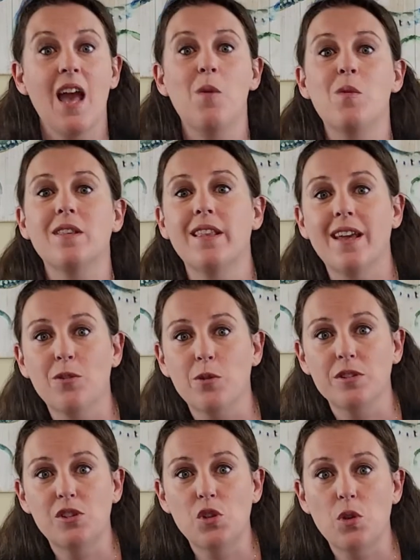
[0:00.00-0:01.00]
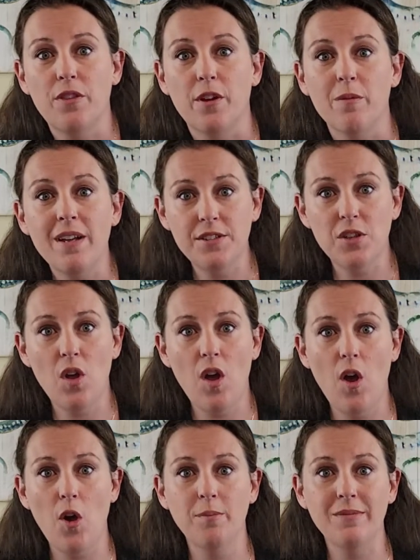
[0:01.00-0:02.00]
And when landlords sold their rental
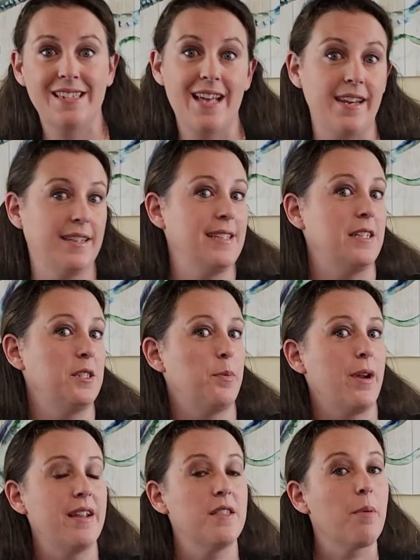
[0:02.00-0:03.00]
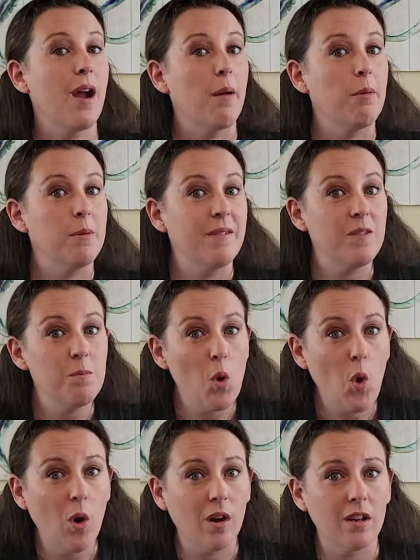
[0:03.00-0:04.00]
homes, that exacerbated the problem even
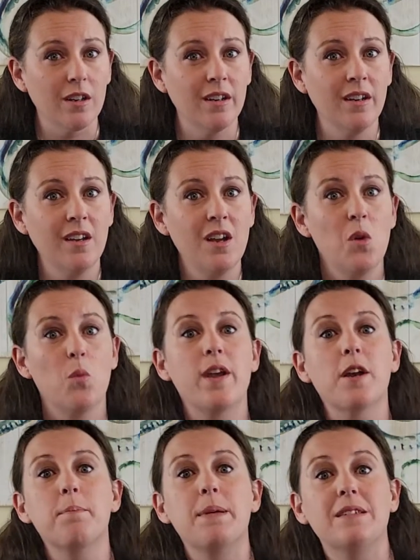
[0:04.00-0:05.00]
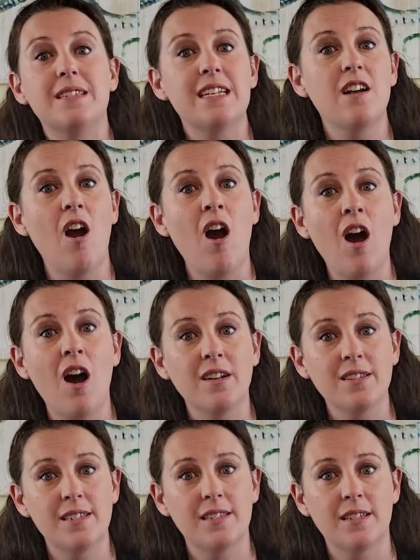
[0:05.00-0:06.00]
more. We are building
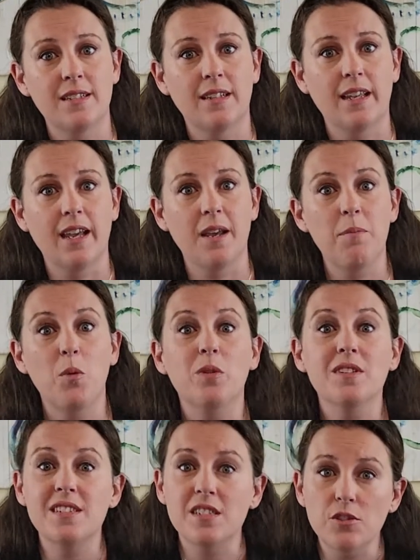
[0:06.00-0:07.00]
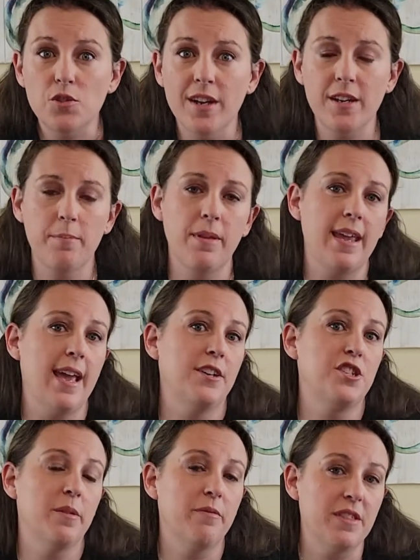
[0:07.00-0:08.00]
constantly, but we're still trying to play
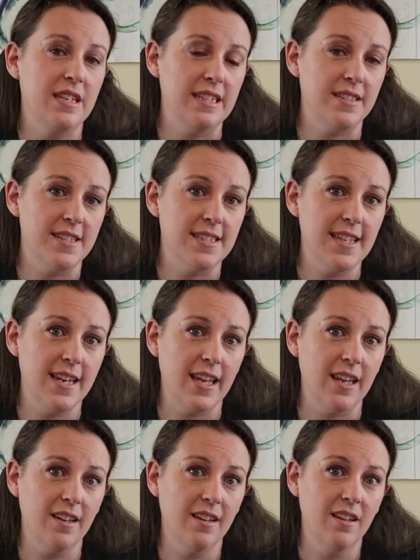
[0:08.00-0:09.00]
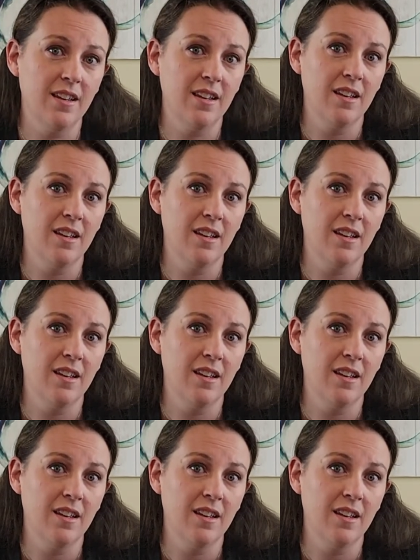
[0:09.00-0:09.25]
catch up for the needs of the city.